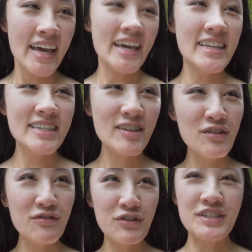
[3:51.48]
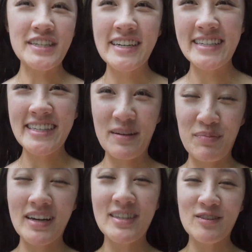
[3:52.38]
it's a little unfortunate because
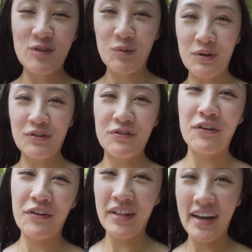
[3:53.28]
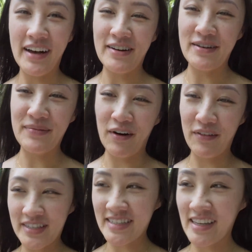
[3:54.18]
they're so beautiful,
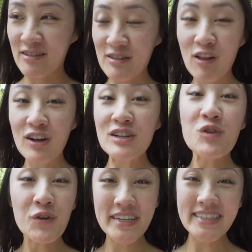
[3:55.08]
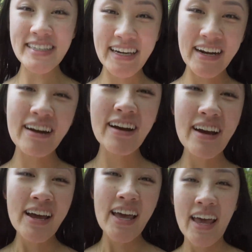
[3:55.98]
obviously there's a lot of tourists here,
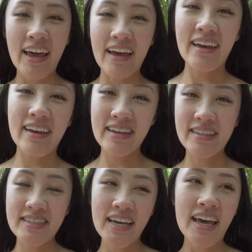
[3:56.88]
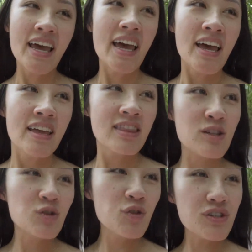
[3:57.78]
and the
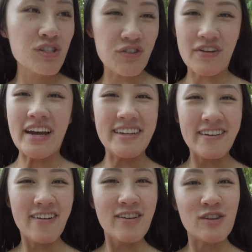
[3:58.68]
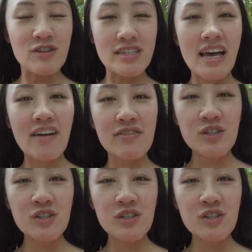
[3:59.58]
tour is great and all. You just have